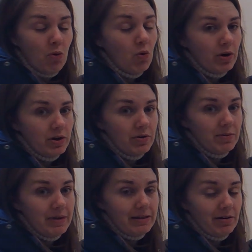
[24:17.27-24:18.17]
Or you
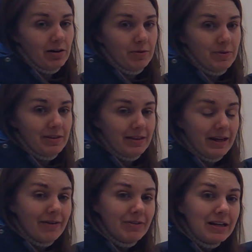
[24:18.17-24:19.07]
could make the argument that
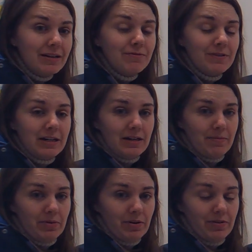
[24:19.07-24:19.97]
they have an infinite
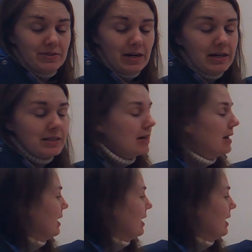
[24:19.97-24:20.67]
number of sides.